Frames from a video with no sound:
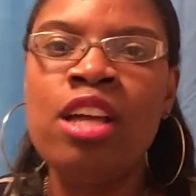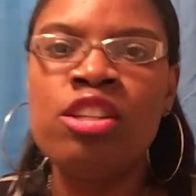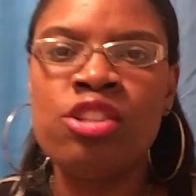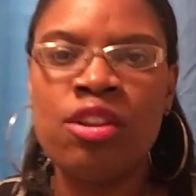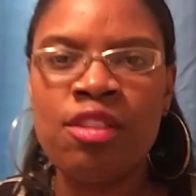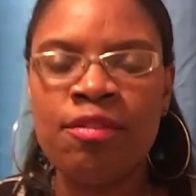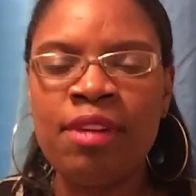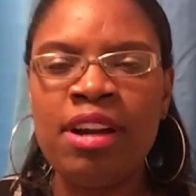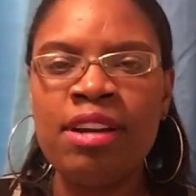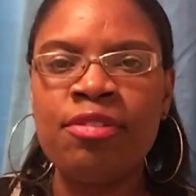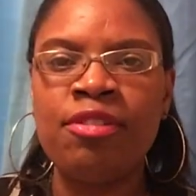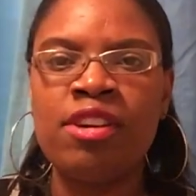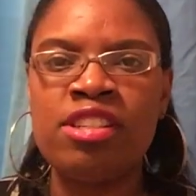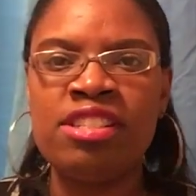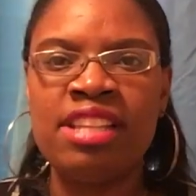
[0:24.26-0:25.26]
So the very
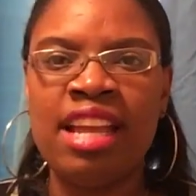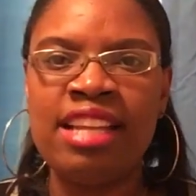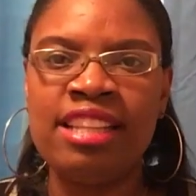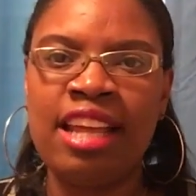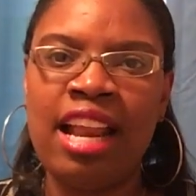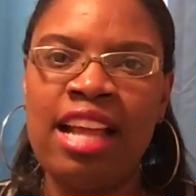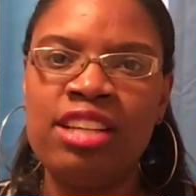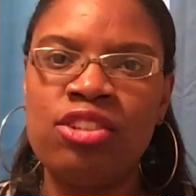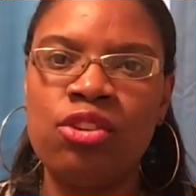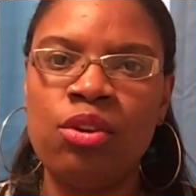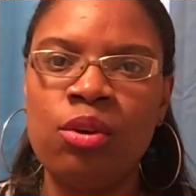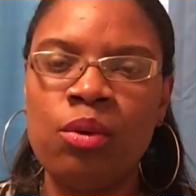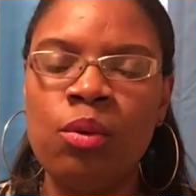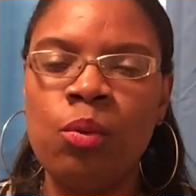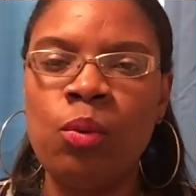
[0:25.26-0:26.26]
first thing that I
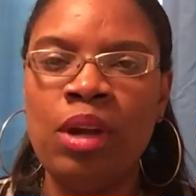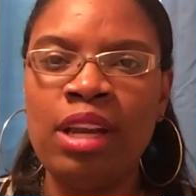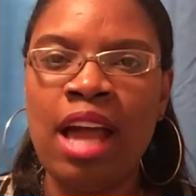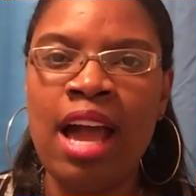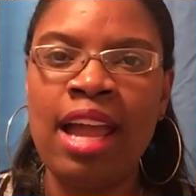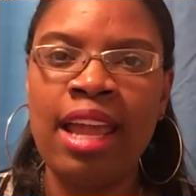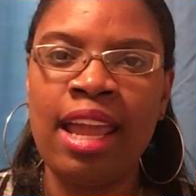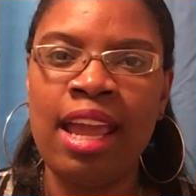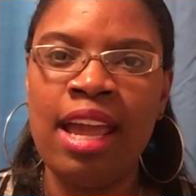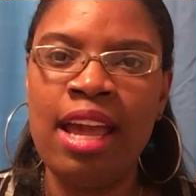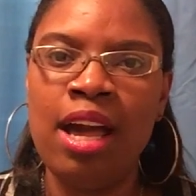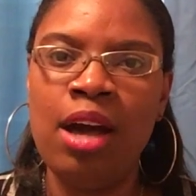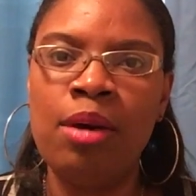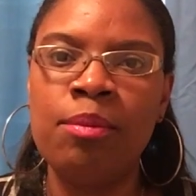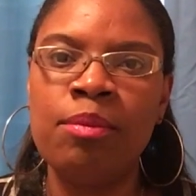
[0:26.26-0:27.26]
do when I
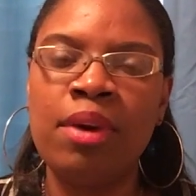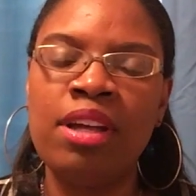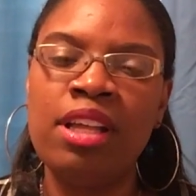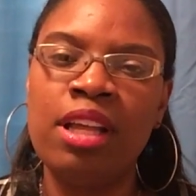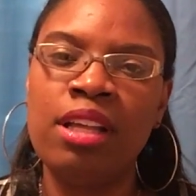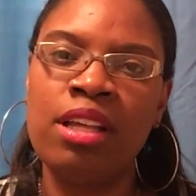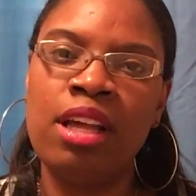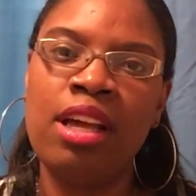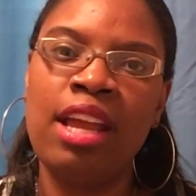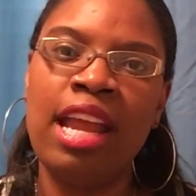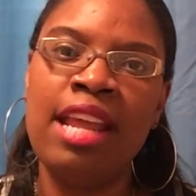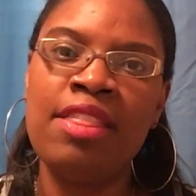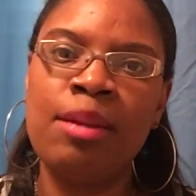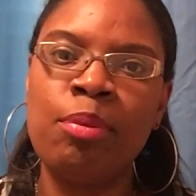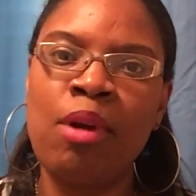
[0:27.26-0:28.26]
am
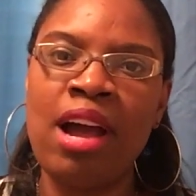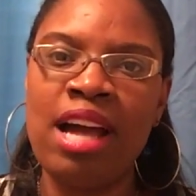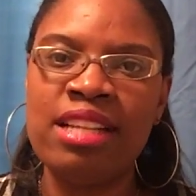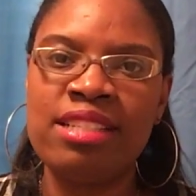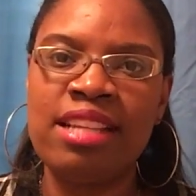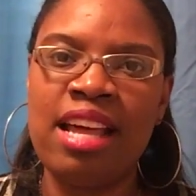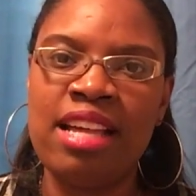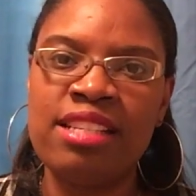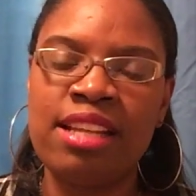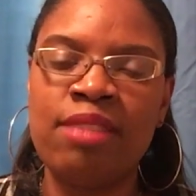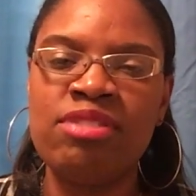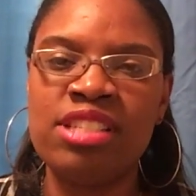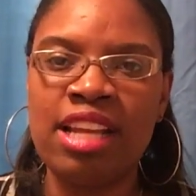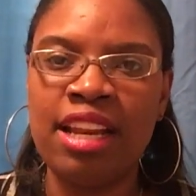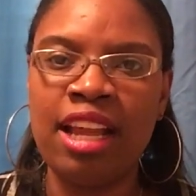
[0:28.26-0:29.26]
in the process
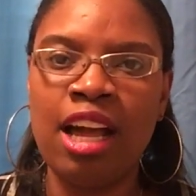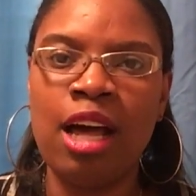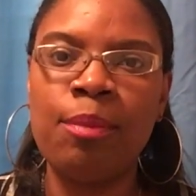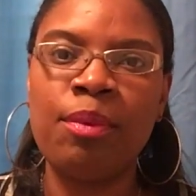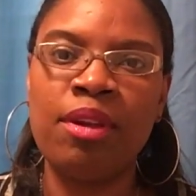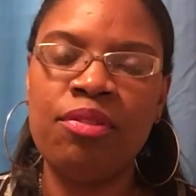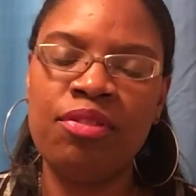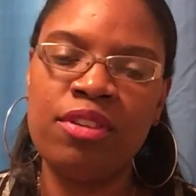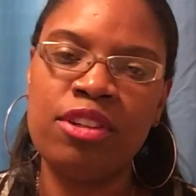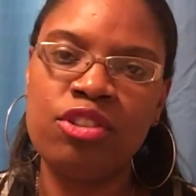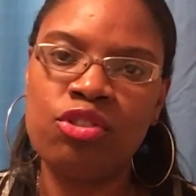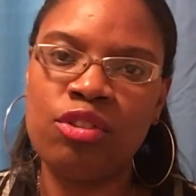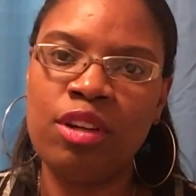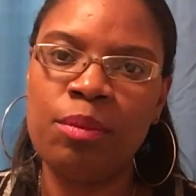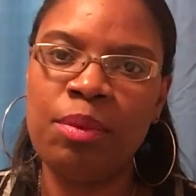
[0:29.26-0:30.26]
of setting up a field
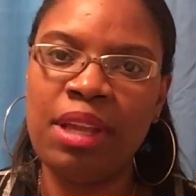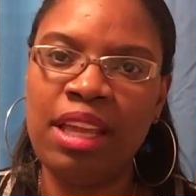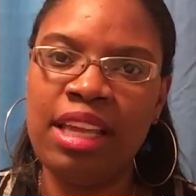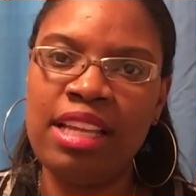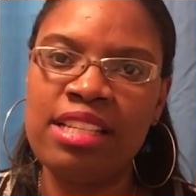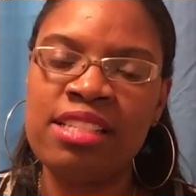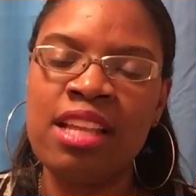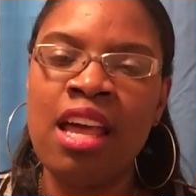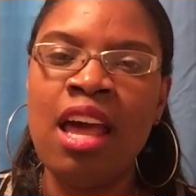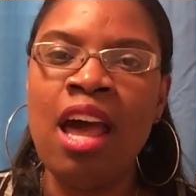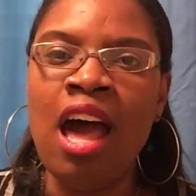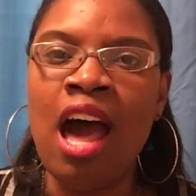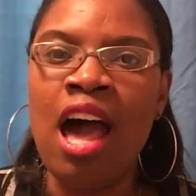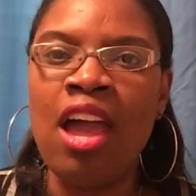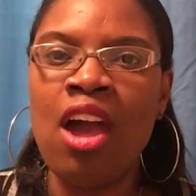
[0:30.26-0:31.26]
trip is
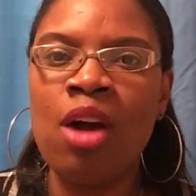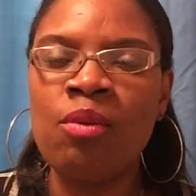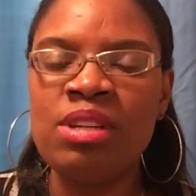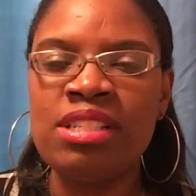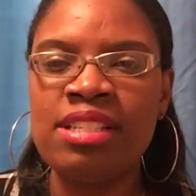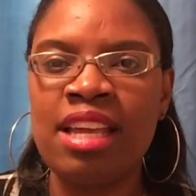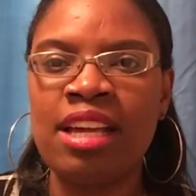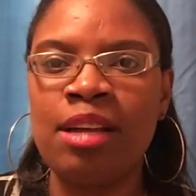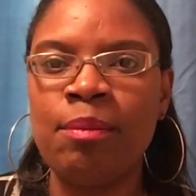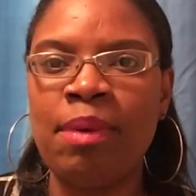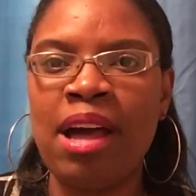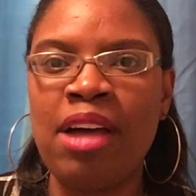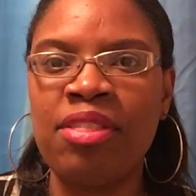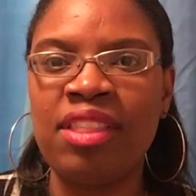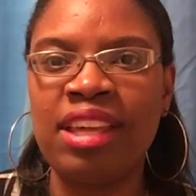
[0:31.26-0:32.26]
I always think
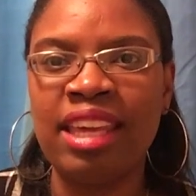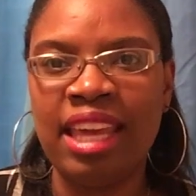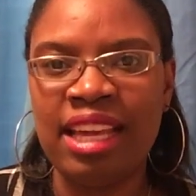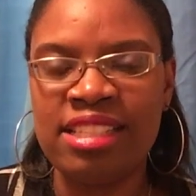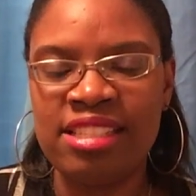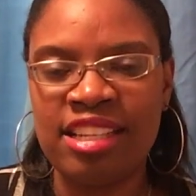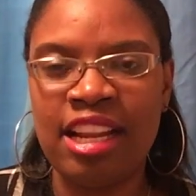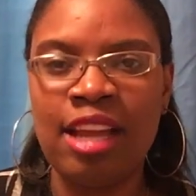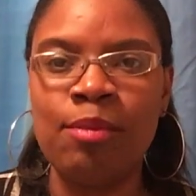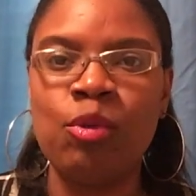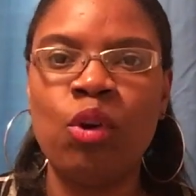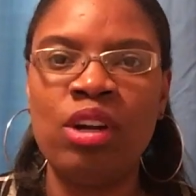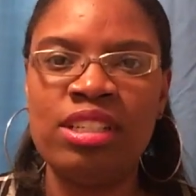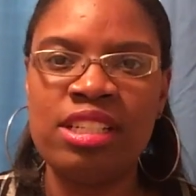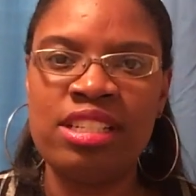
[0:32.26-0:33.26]
about the kids that I'm
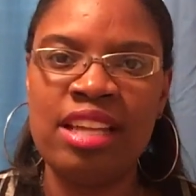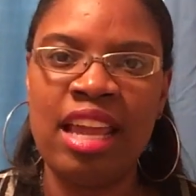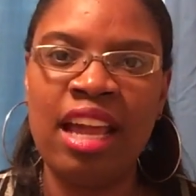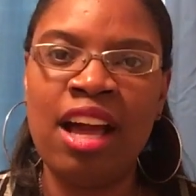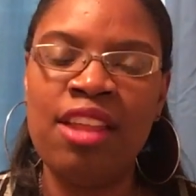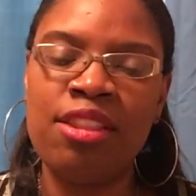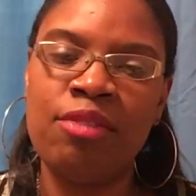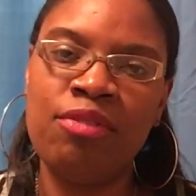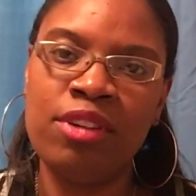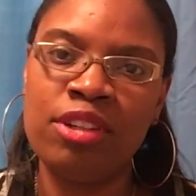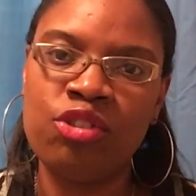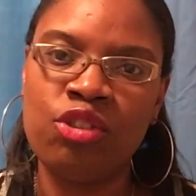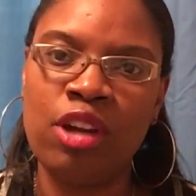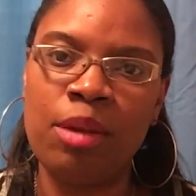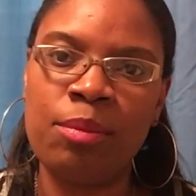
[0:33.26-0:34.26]
going to take on the
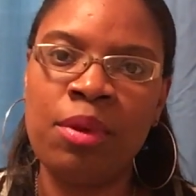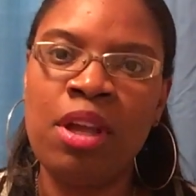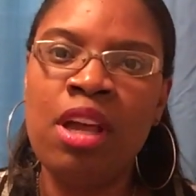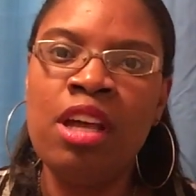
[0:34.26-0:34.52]
field trip.